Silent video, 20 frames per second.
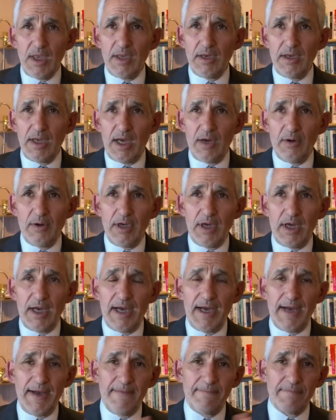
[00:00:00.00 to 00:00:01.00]
Now,
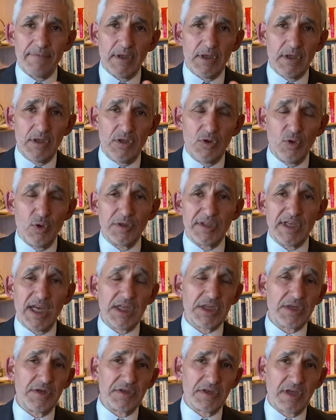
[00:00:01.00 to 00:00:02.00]
your
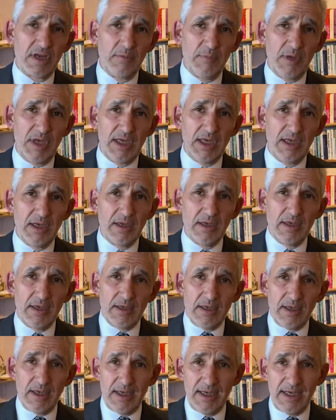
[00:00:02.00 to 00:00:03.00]
data is going to be
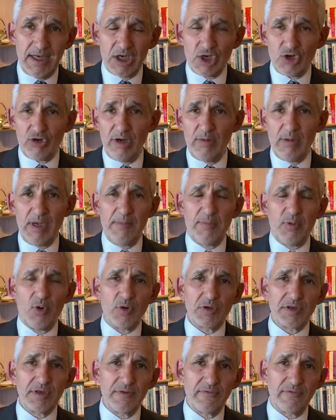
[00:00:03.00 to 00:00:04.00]
incredibly
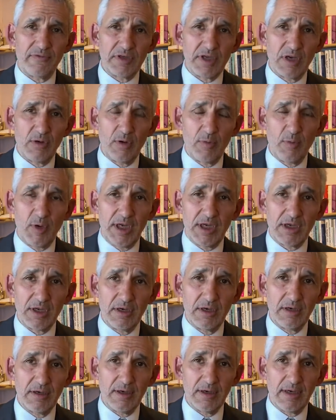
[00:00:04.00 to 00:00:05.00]
important so we
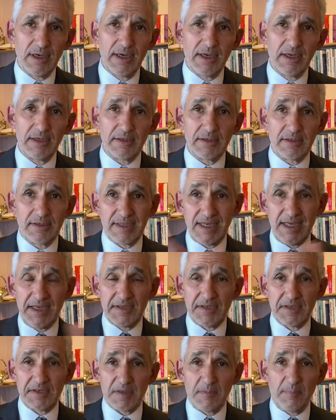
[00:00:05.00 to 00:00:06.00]
can tease
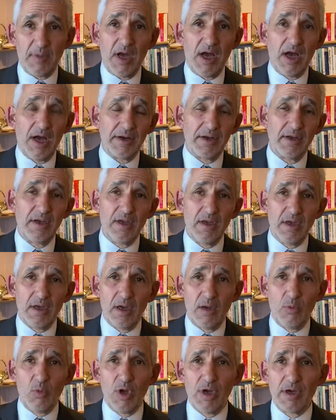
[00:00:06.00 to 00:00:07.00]
this apart
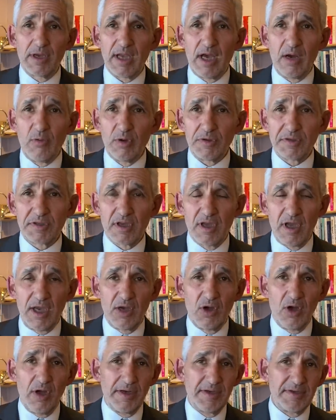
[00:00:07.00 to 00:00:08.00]
and work out what's going
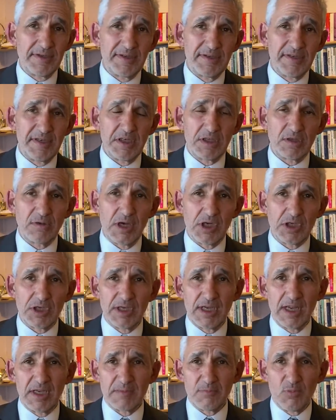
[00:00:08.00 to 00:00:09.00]
on as the situation
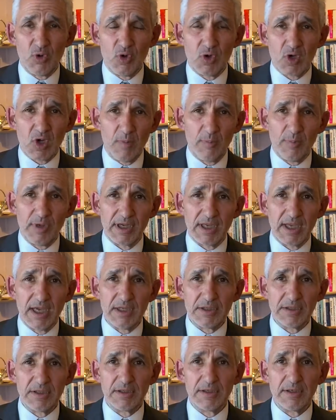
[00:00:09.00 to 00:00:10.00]
gets more
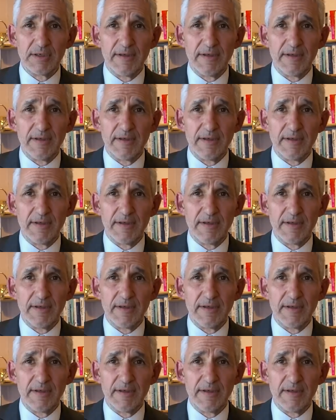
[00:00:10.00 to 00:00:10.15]
complicated.